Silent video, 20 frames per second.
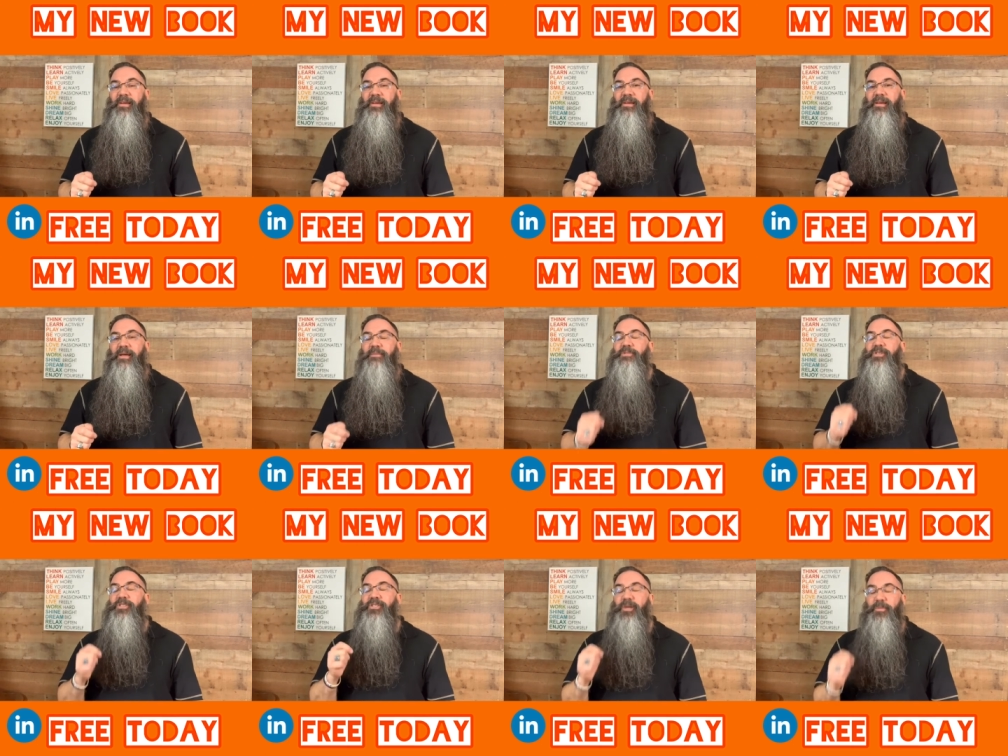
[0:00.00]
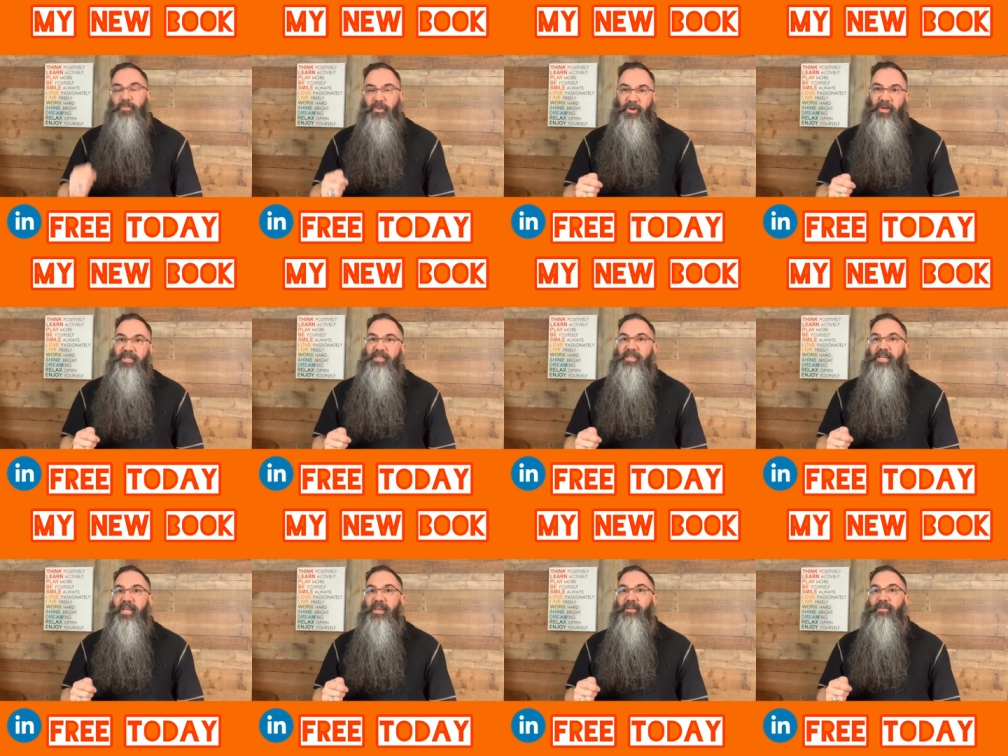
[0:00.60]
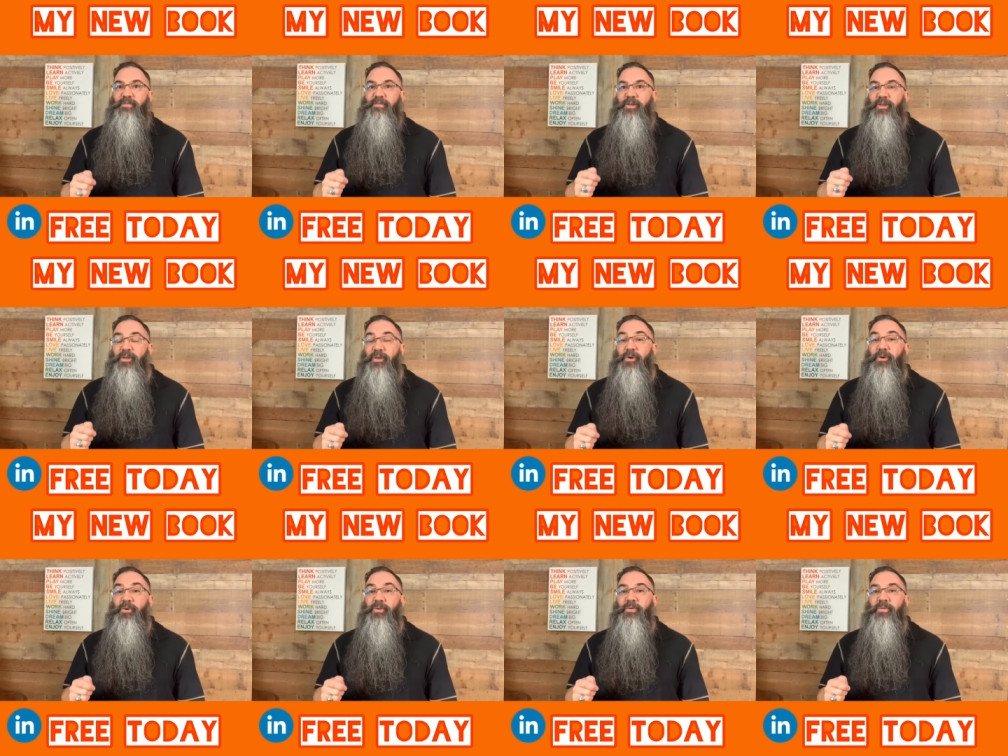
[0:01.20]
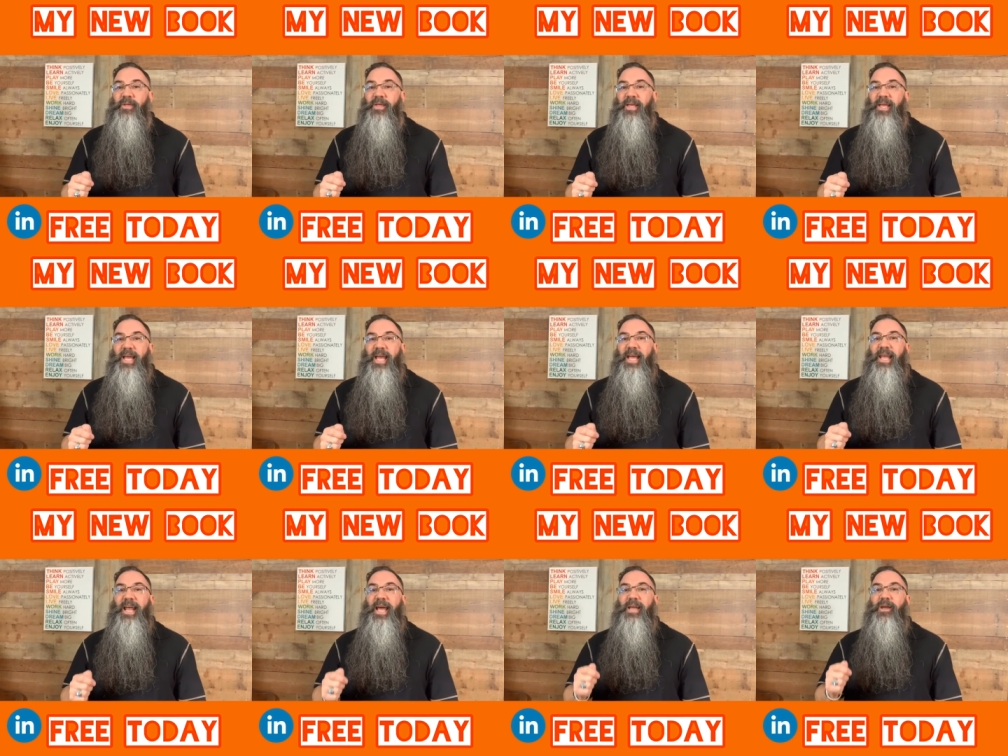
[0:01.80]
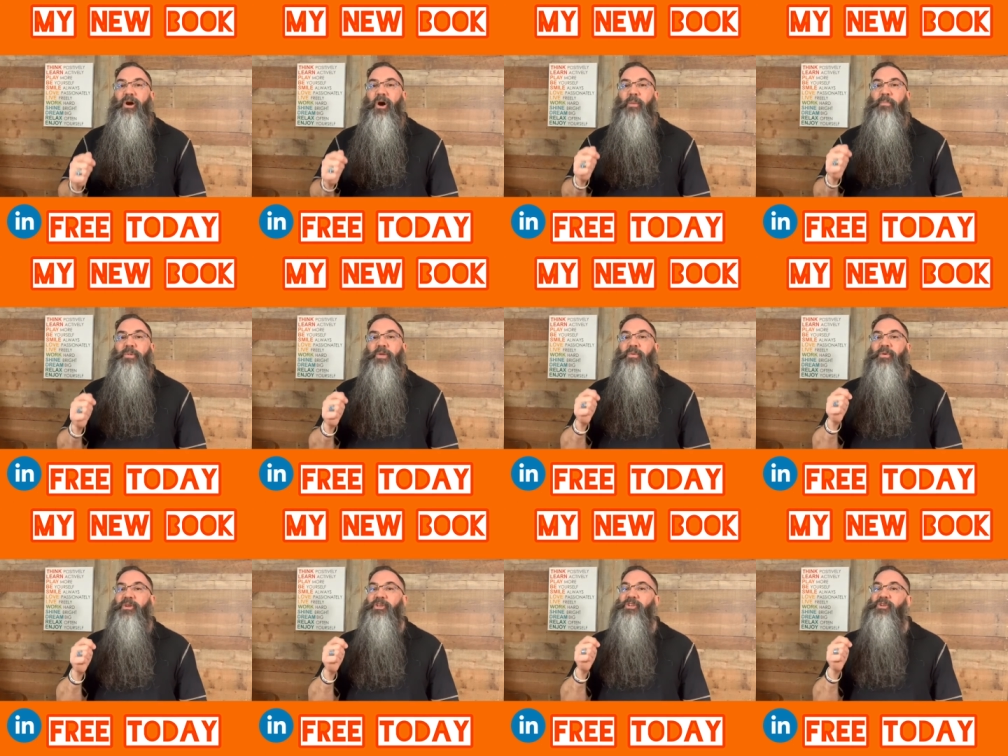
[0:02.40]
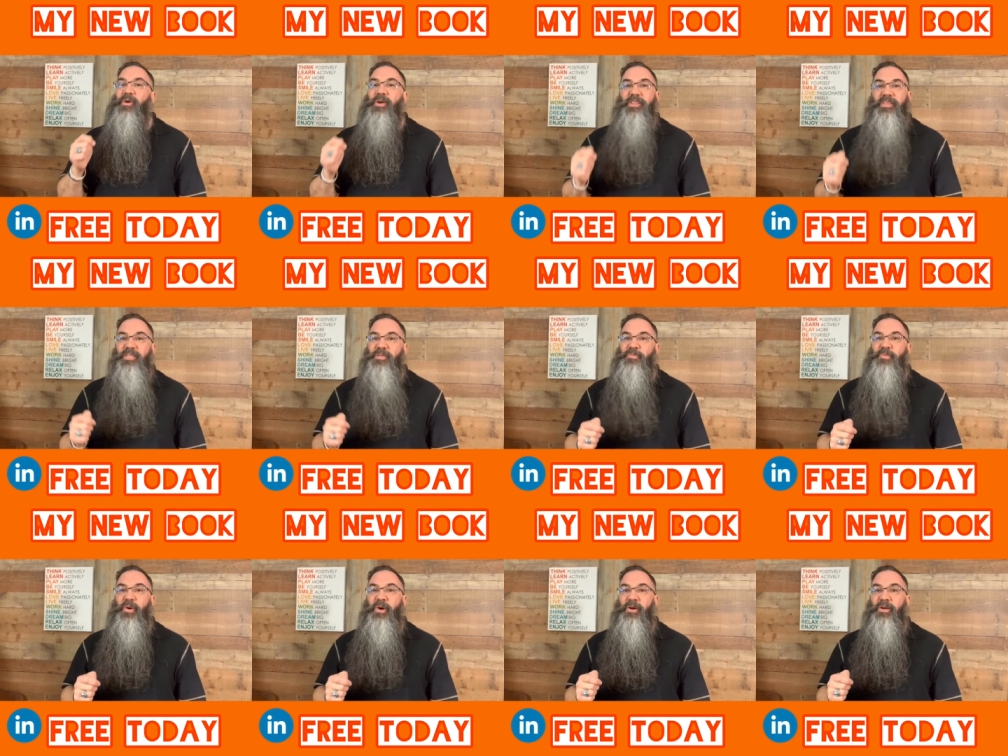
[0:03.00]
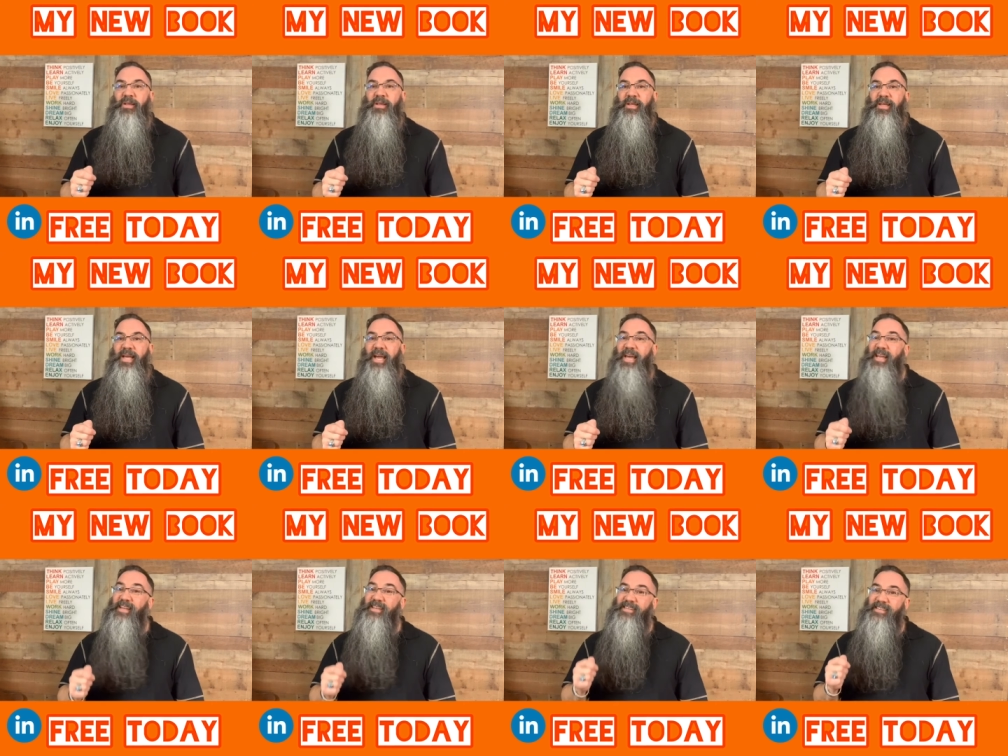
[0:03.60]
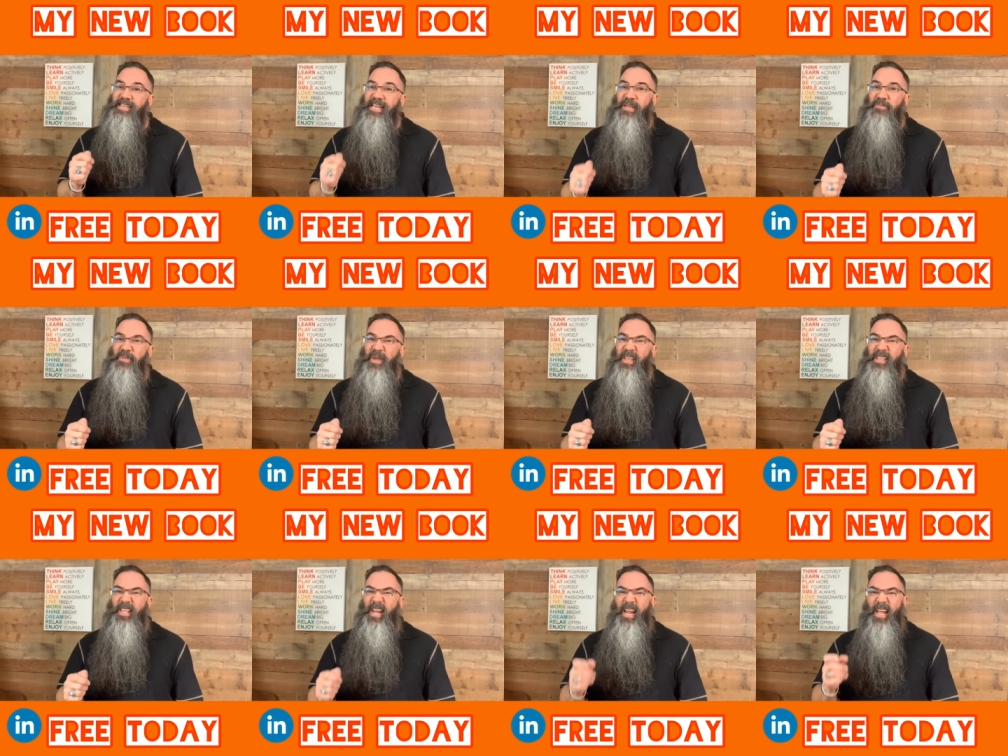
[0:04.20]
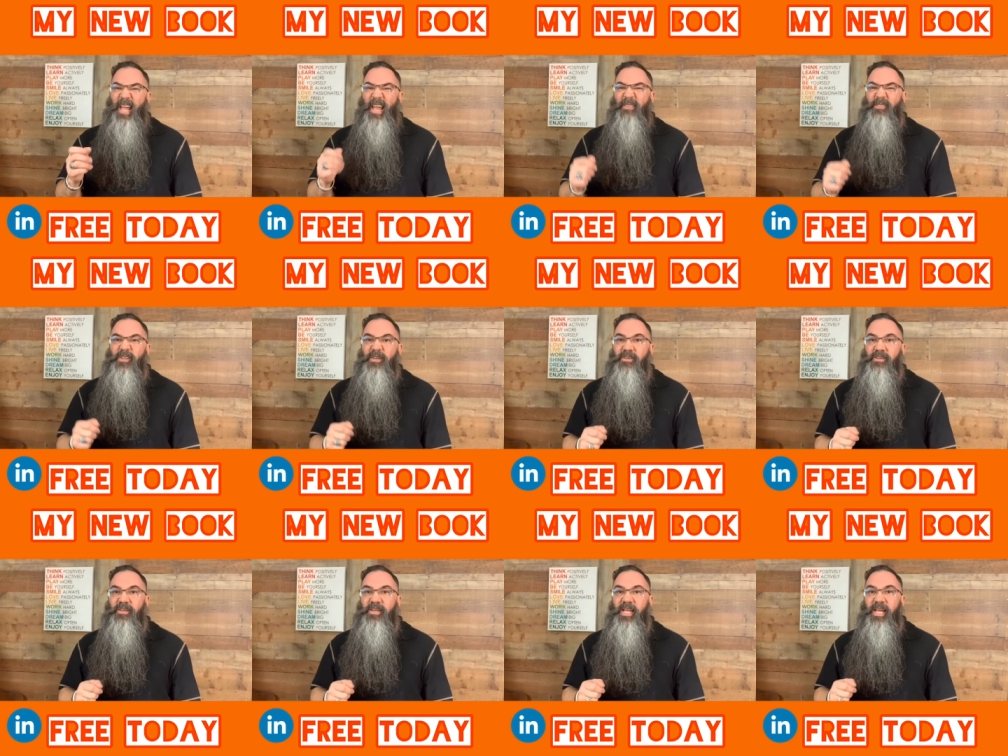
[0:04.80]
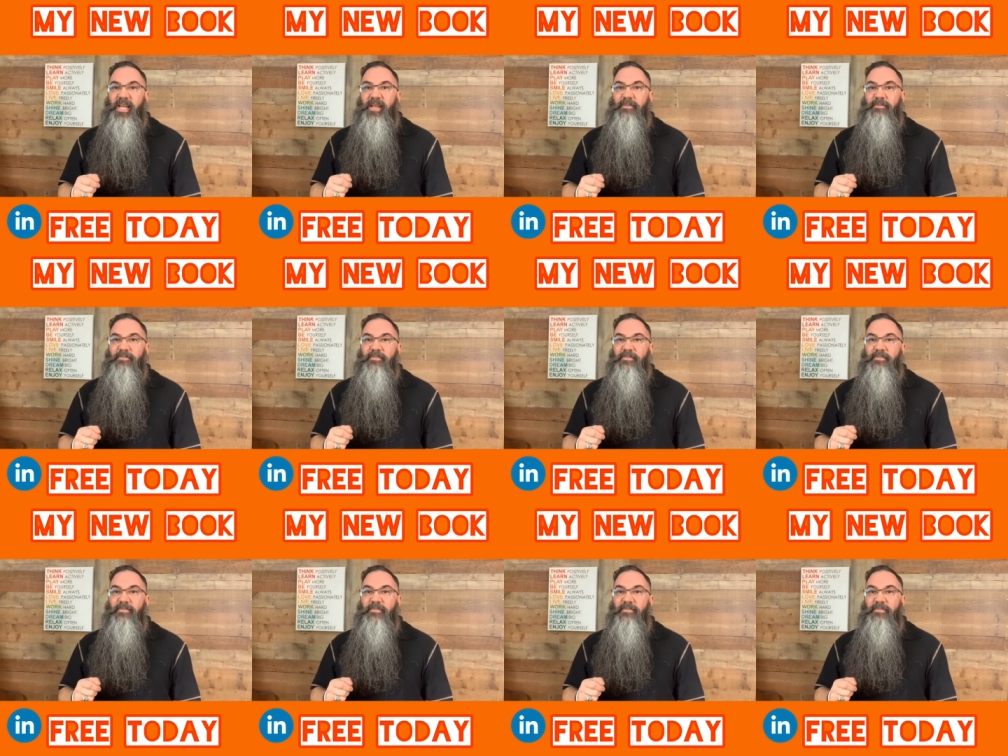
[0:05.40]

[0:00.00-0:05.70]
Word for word: I'm super excited for you, and I hope you enjoy this book and a sneak peek that I gave to you today.